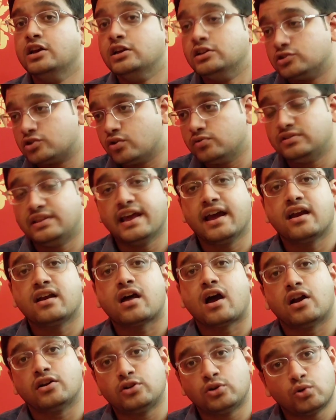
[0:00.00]
So there
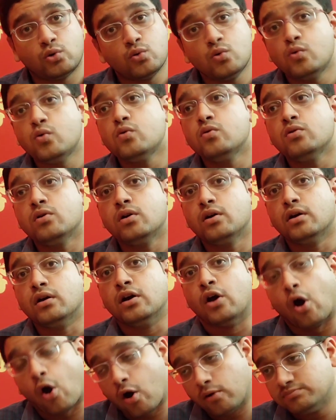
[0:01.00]
are two
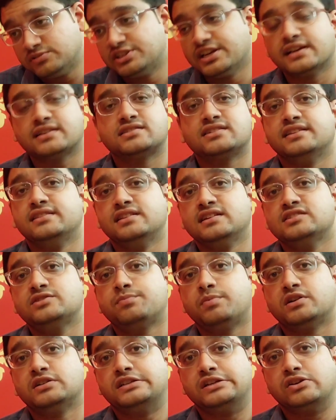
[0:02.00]
objects in this
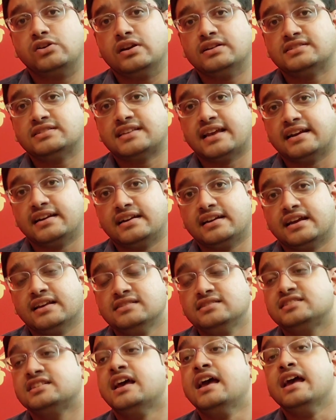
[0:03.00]
particular
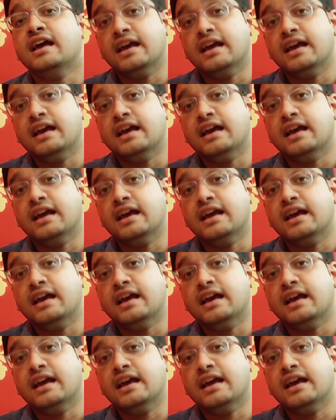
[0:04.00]
sentence.